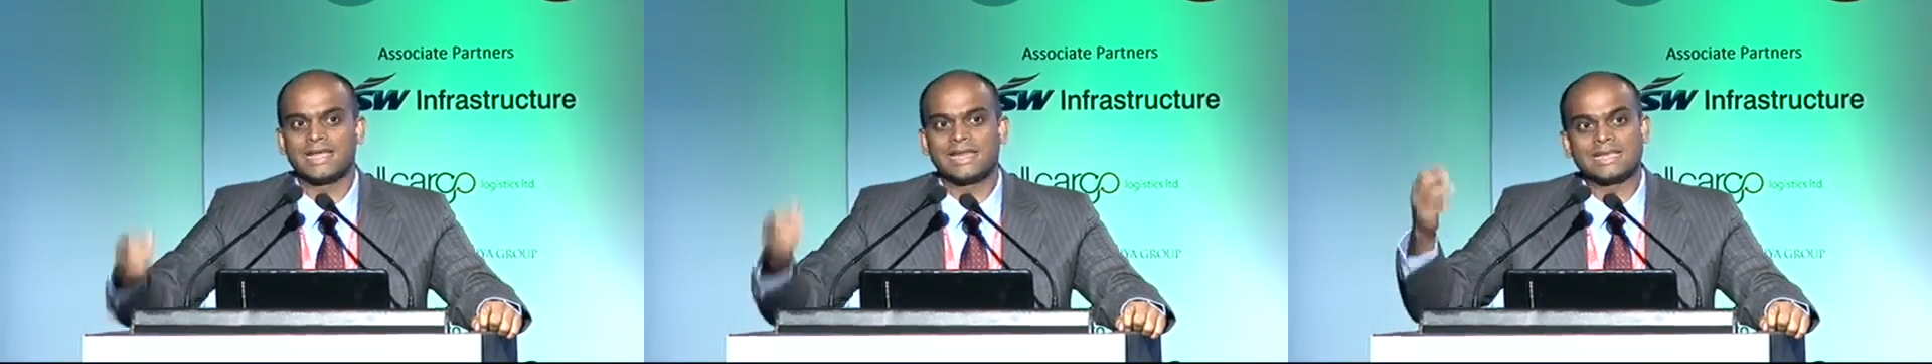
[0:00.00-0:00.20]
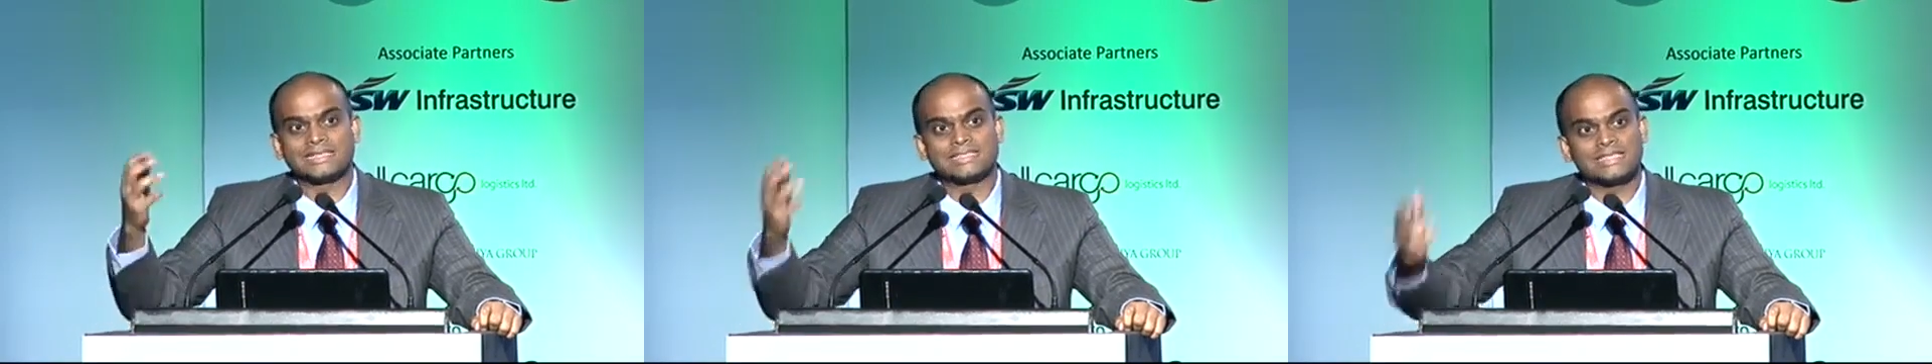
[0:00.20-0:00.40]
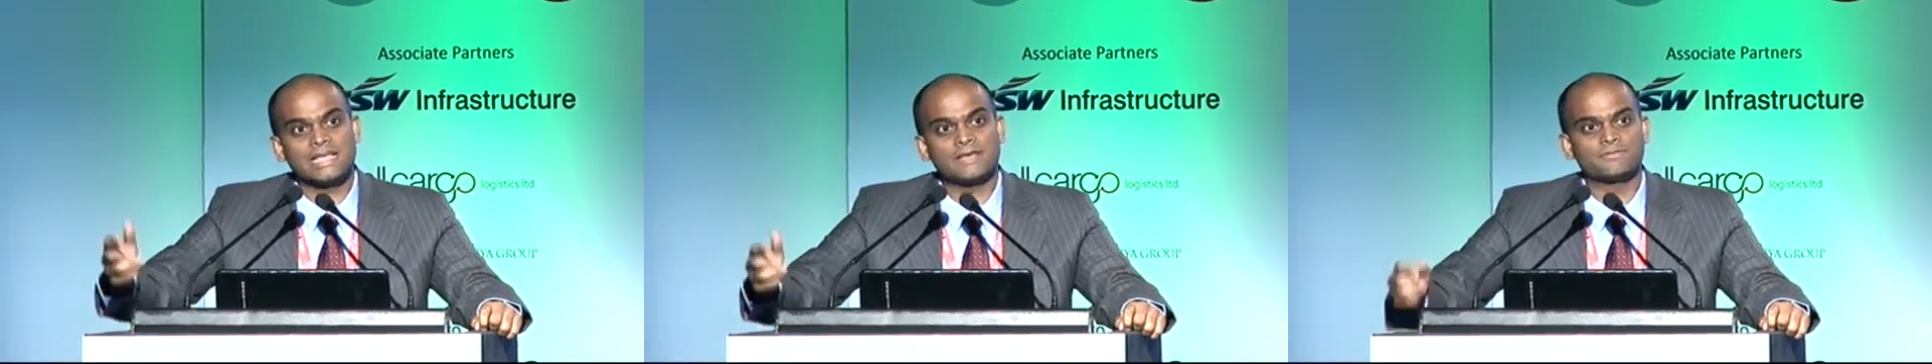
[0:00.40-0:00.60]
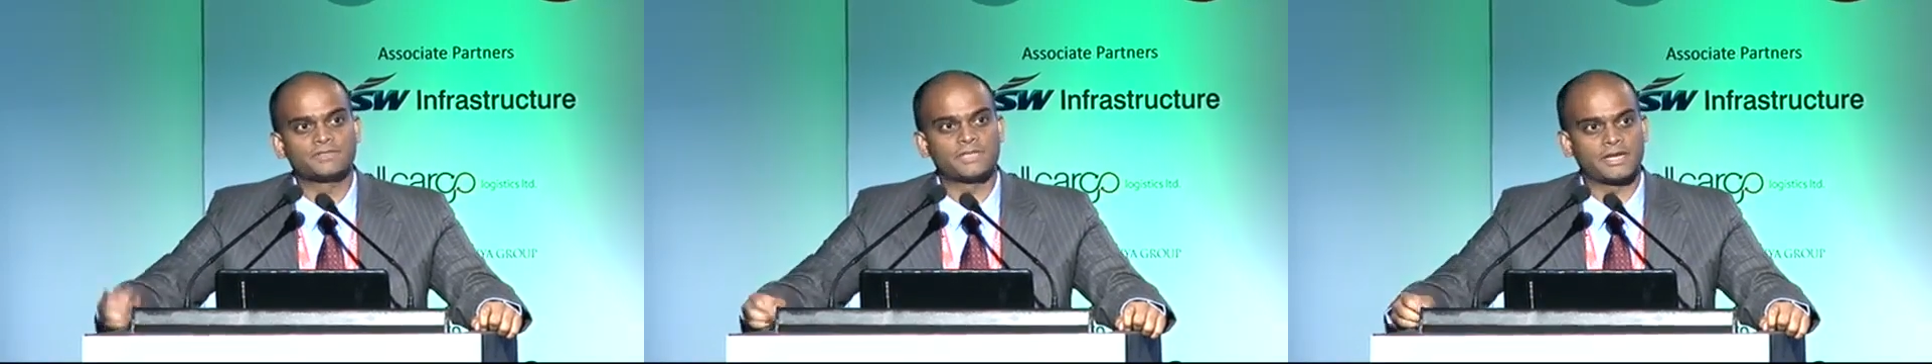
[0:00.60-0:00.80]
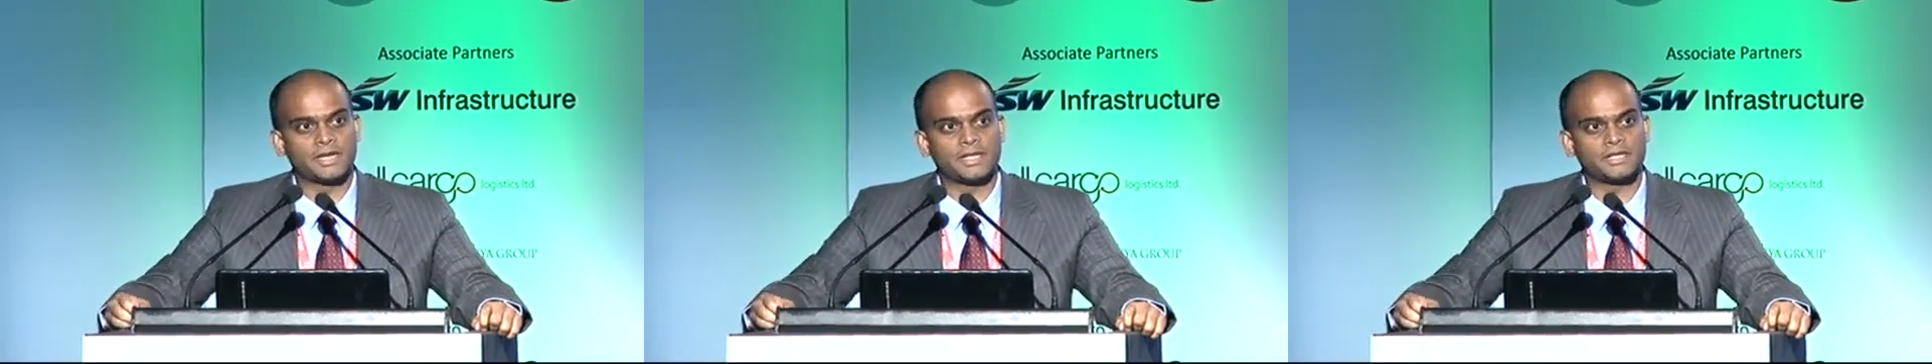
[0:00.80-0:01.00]
in a safe
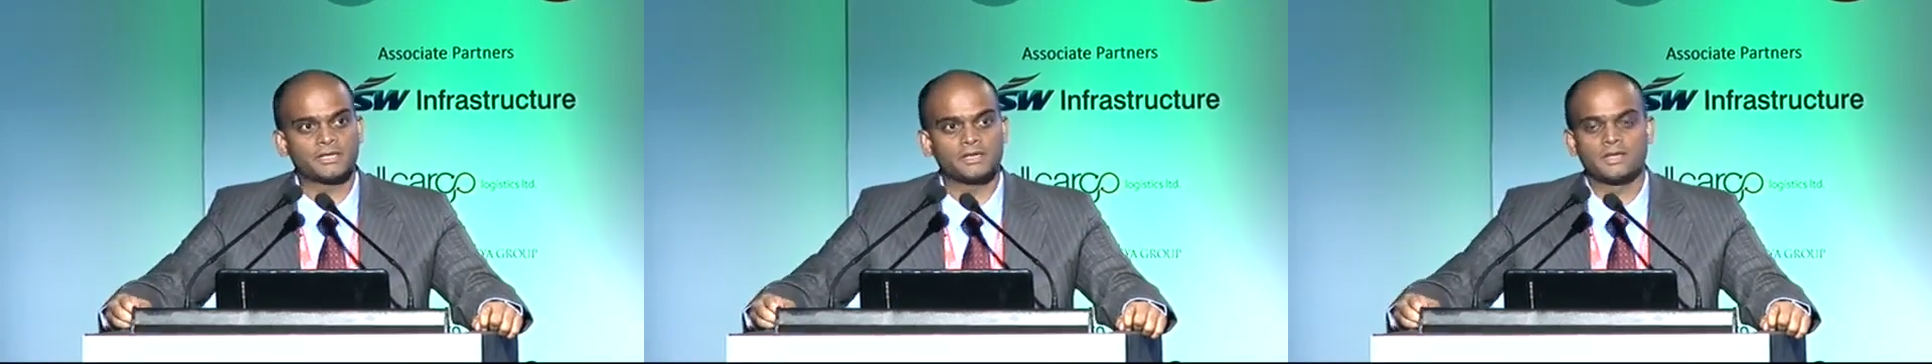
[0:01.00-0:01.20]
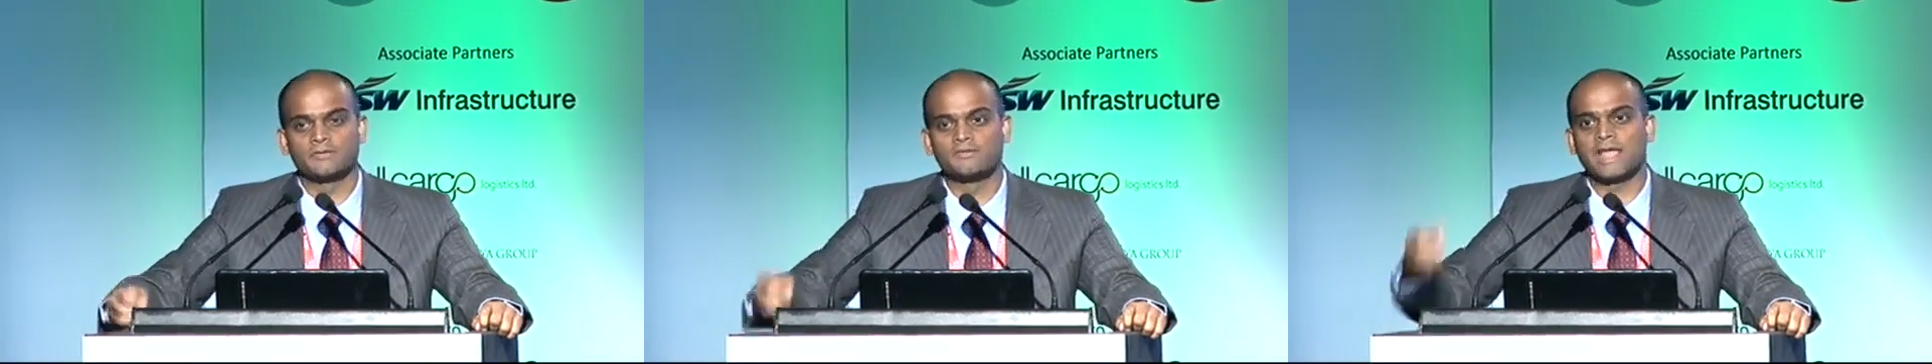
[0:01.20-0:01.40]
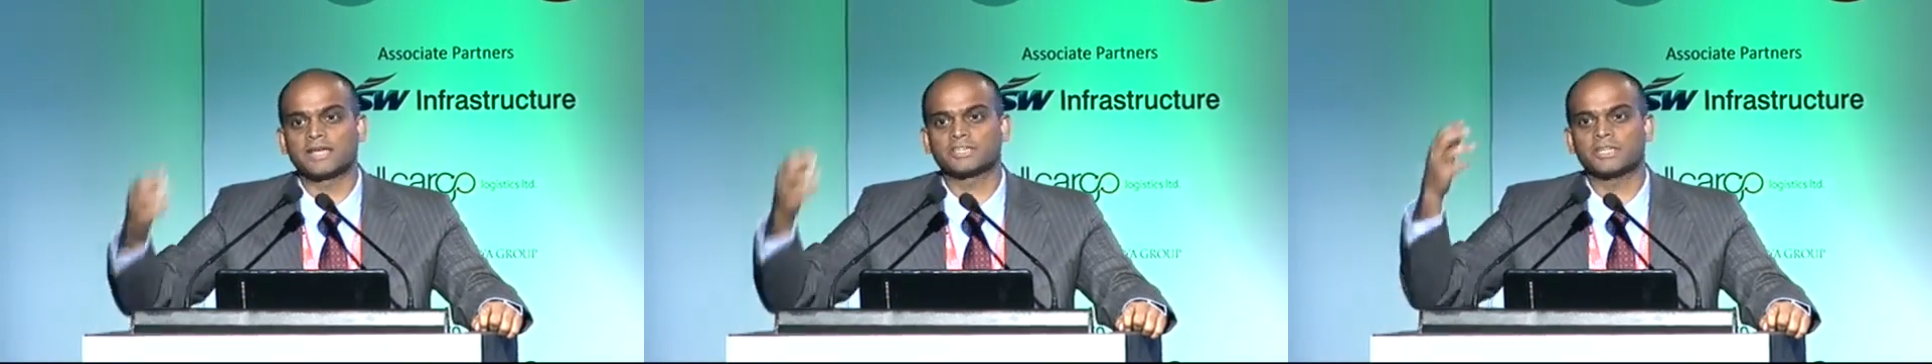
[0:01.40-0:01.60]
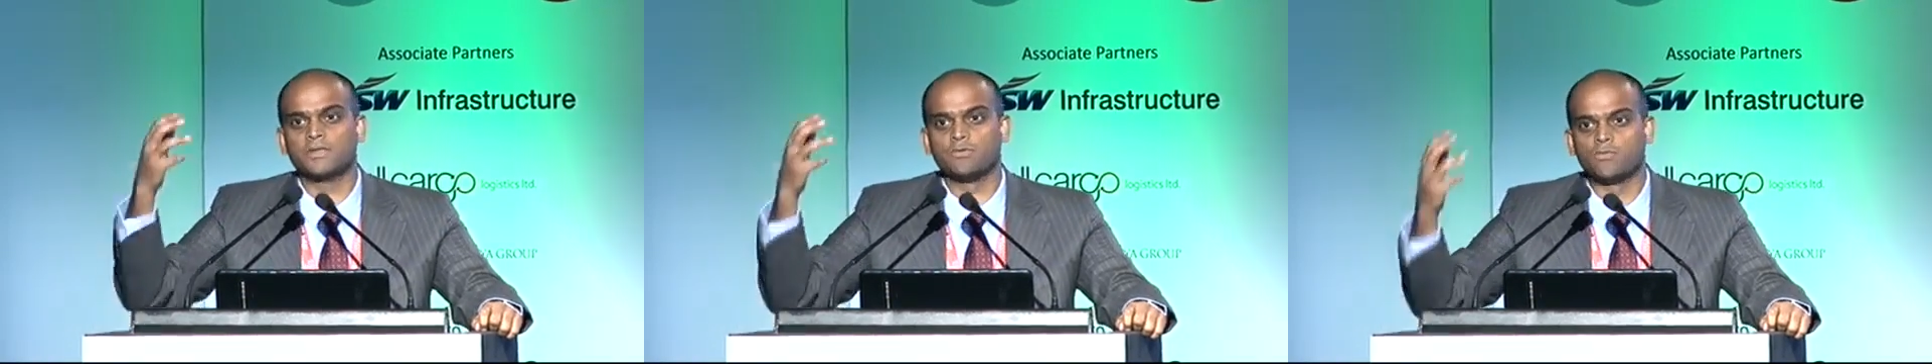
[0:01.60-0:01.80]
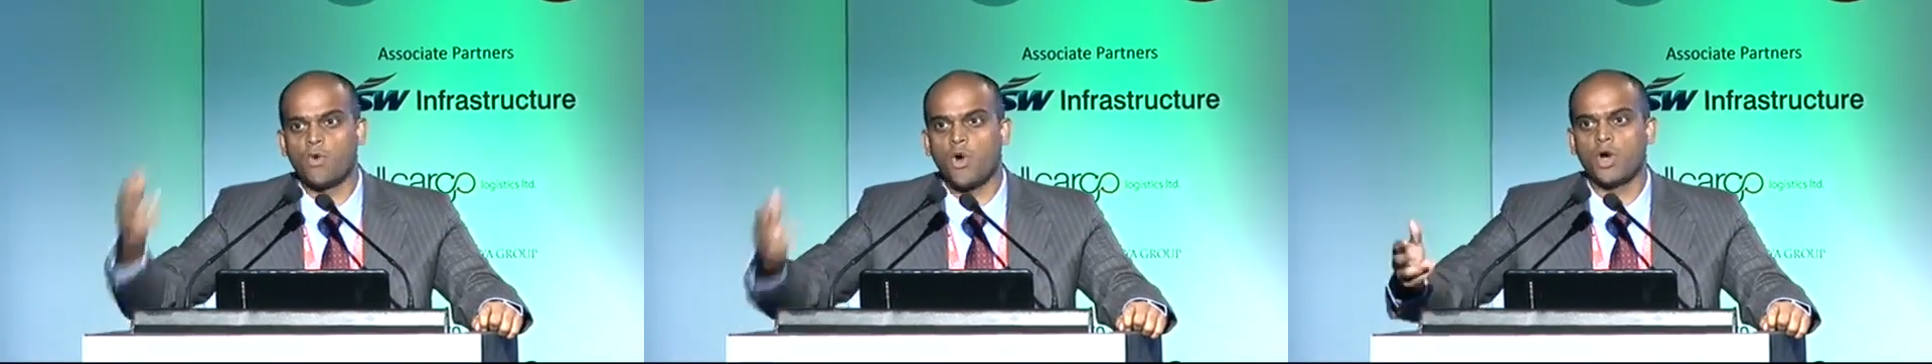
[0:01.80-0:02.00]
city, we
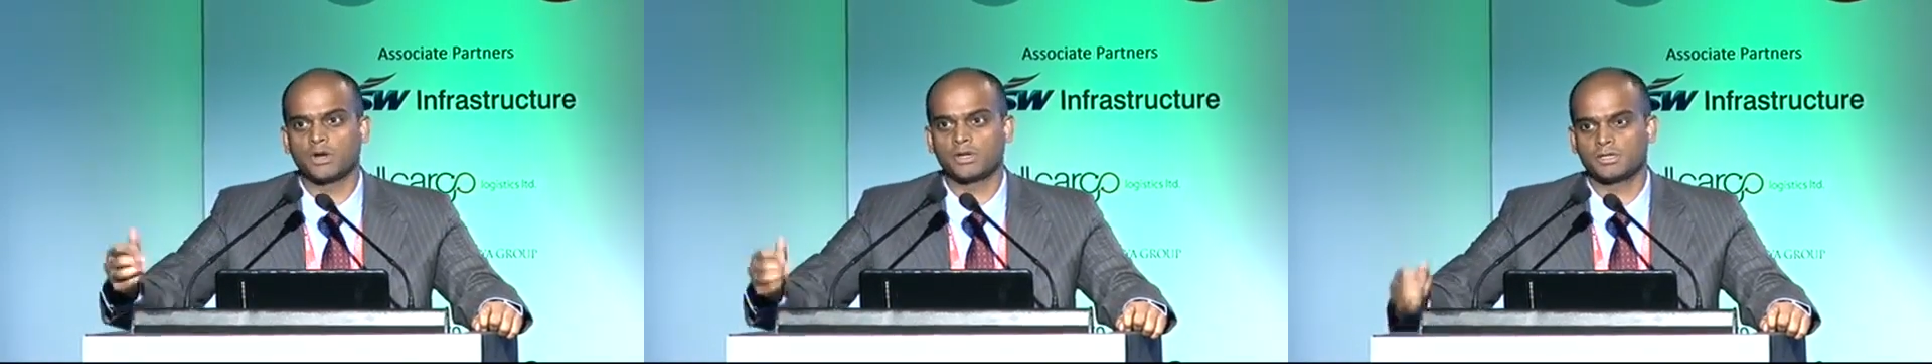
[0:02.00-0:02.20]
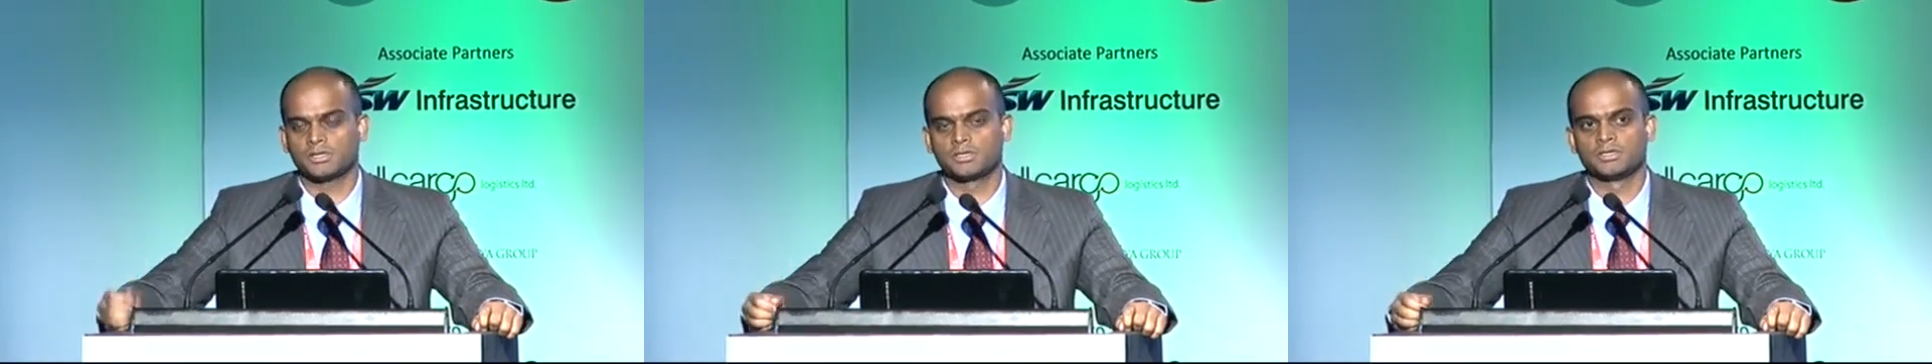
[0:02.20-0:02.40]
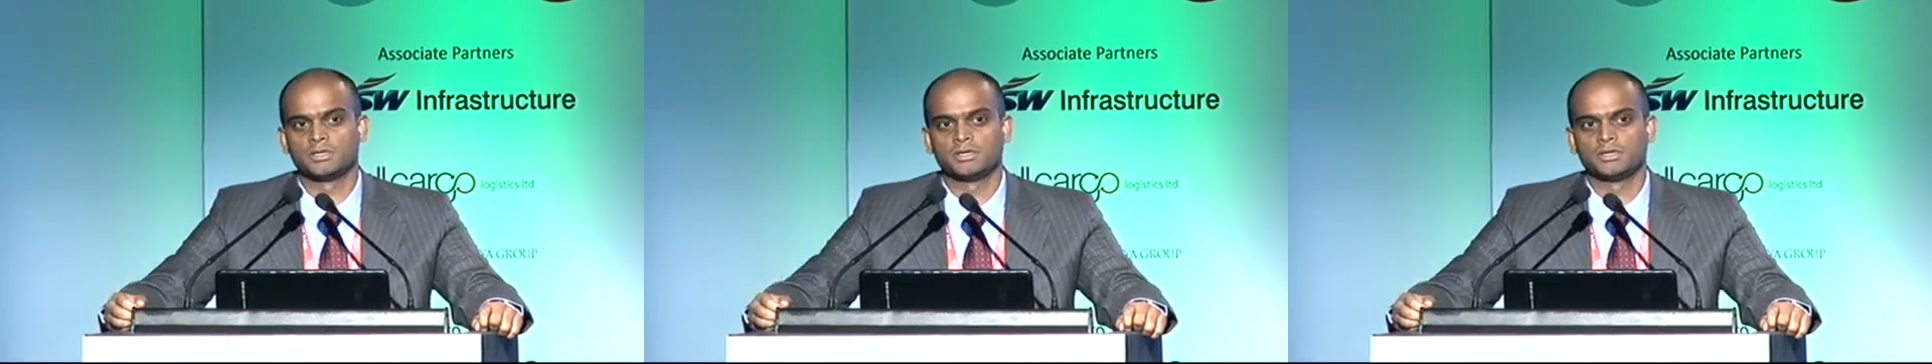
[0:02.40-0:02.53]
actually want